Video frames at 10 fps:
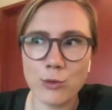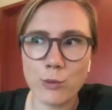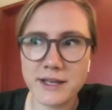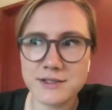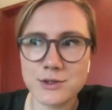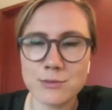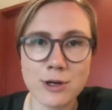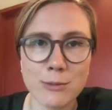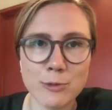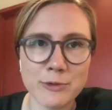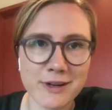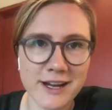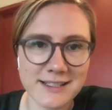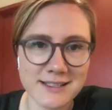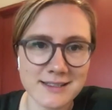of wait until the problem
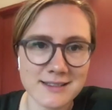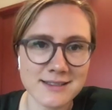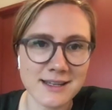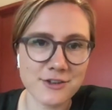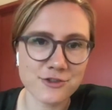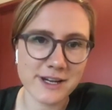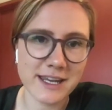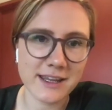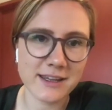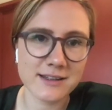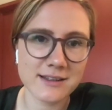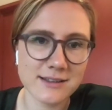arises to start treating it.